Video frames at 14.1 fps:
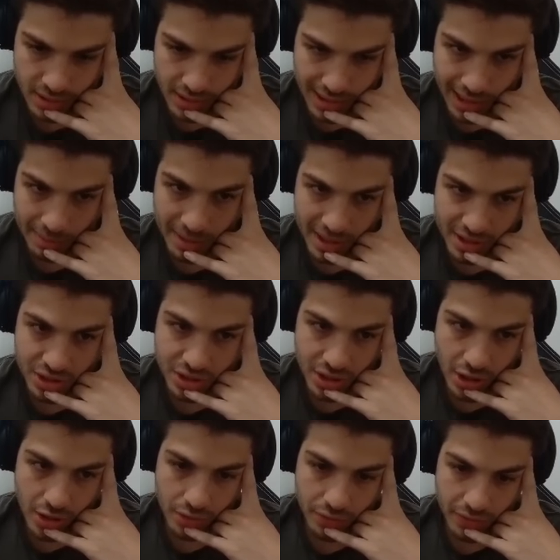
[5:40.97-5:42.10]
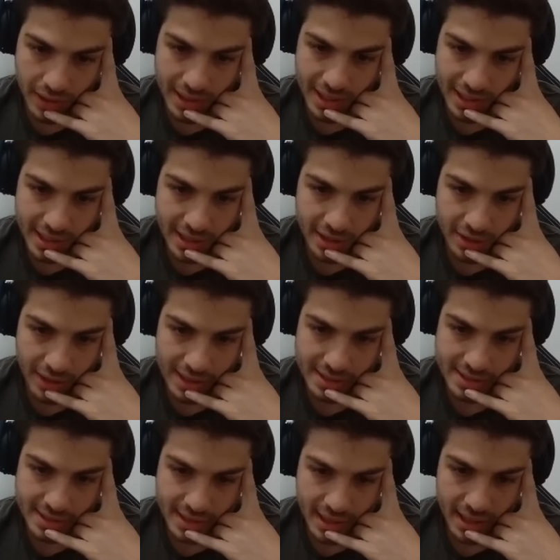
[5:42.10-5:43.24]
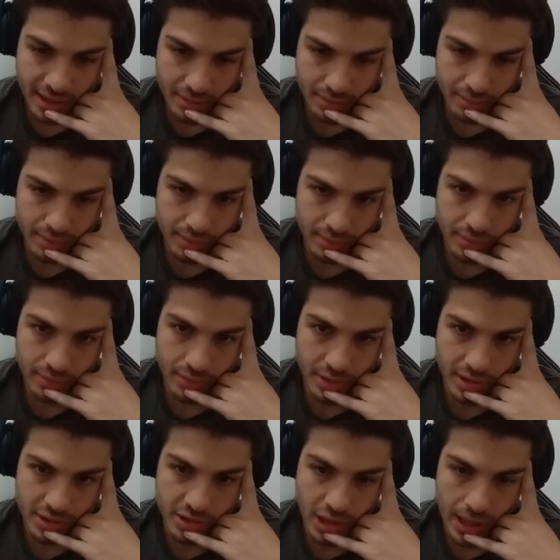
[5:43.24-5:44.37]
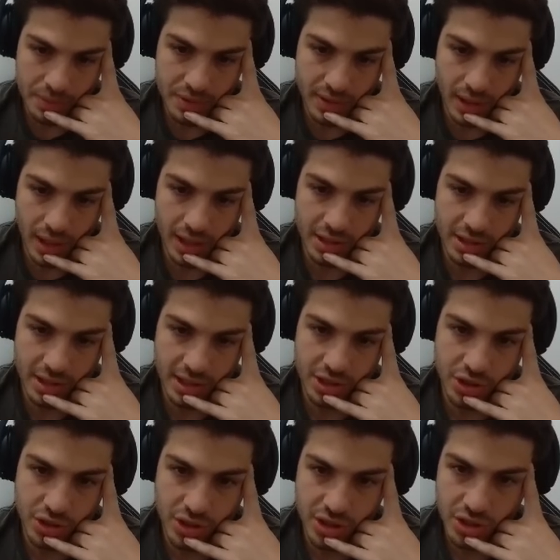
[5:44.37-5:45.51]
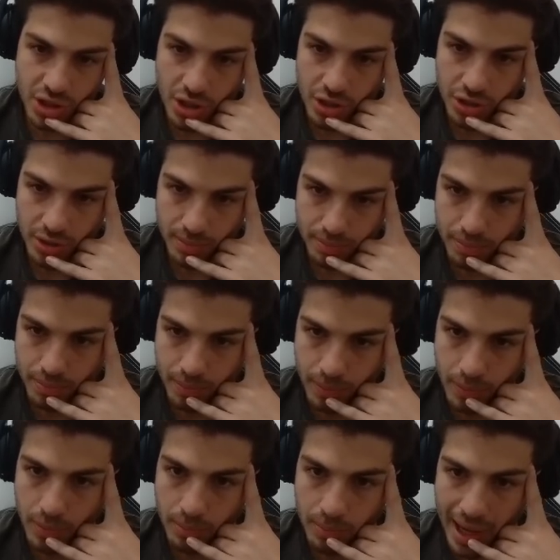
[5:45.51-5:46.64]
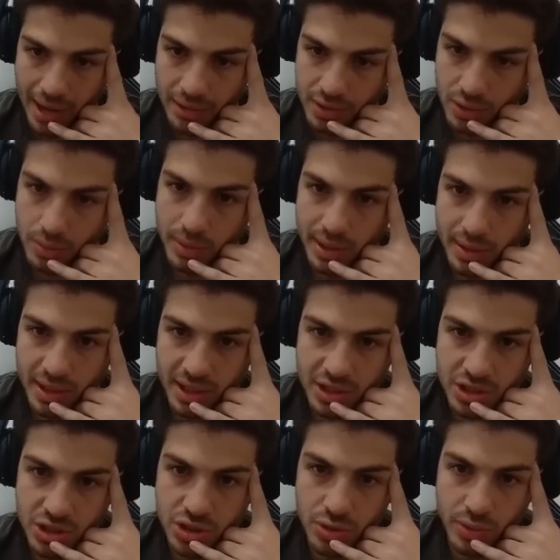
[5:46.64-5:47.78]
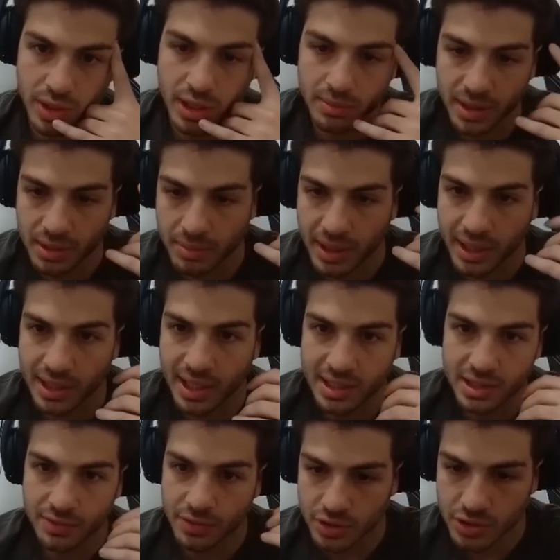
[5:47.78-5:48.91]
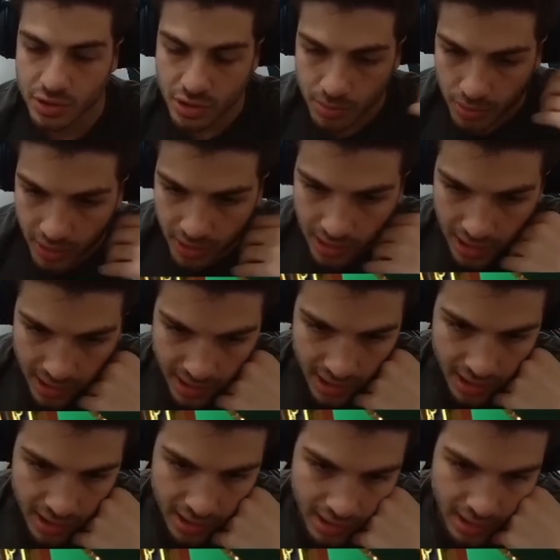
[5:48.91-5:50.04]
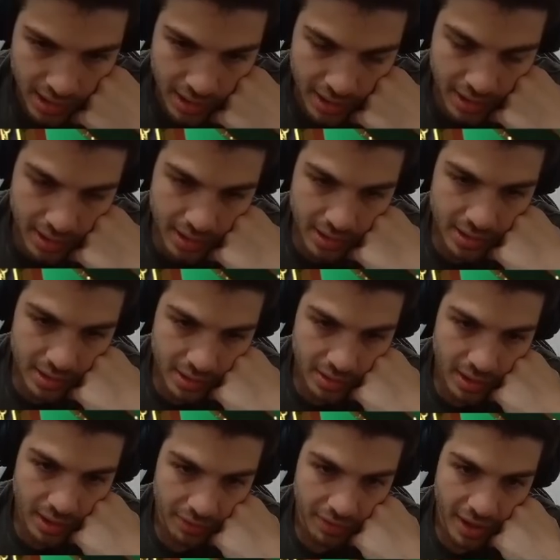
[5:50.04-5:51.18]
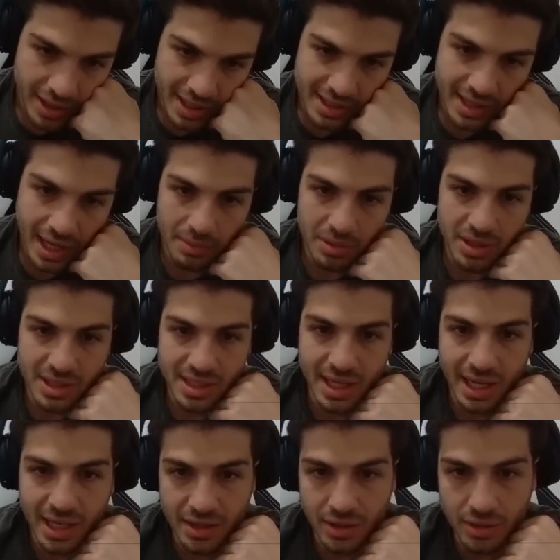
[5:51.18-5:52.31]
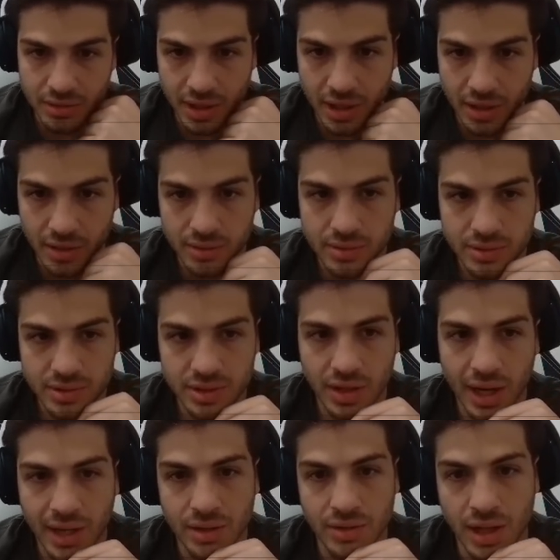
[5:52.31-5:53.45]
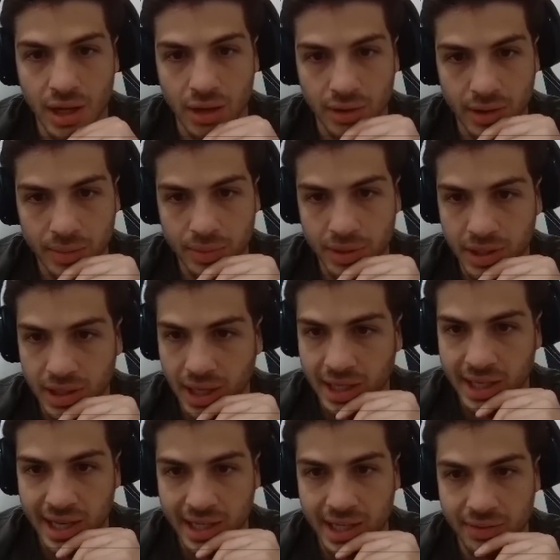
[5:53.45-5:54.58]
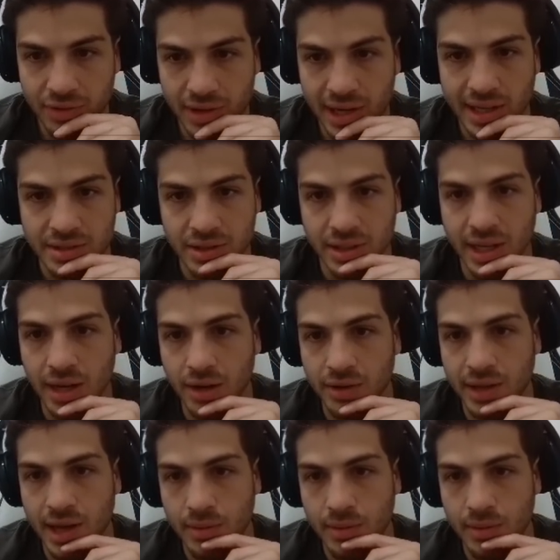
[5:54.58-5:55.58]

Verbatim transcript: I mean, it's so fun hitting a Crazy Time with a top slot because you just know you're bound to win extremely big unless if you're super unlucky. A Funky Time, you just kind of don't know. So I don't know. I can't give you an answer yet on that